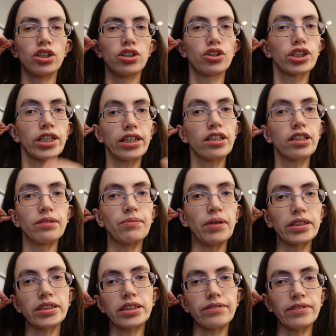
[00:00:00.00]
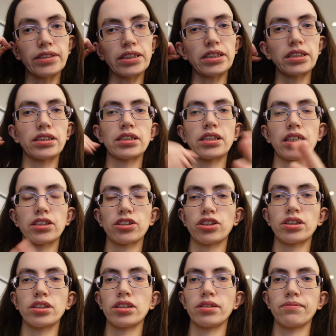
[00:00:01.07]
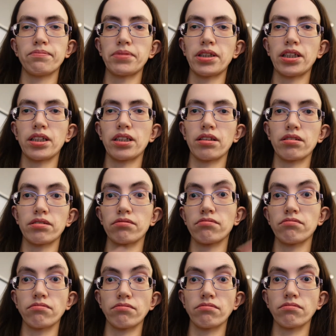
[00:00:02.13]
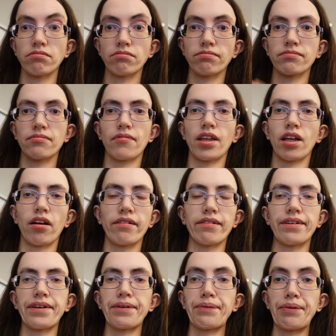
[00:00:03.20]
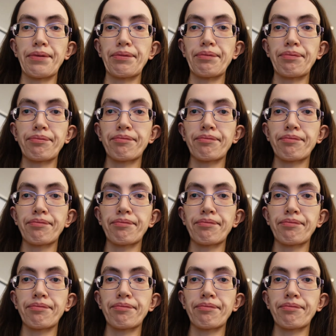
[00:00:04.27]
looking at my Stephen King collection and being like, oh, I don't know